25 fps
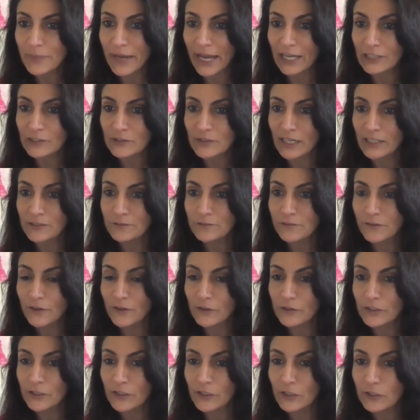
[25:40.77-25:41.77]
background
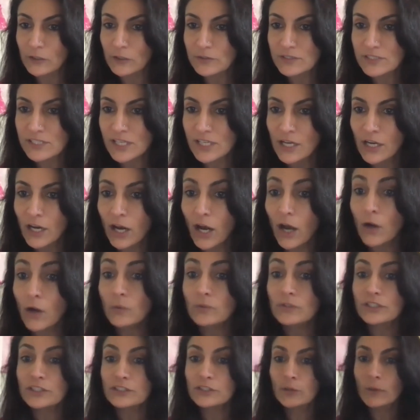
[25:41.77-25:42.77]
photos? Oh,
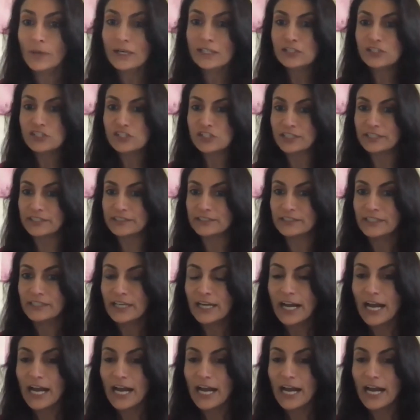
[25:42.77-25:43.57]
good question.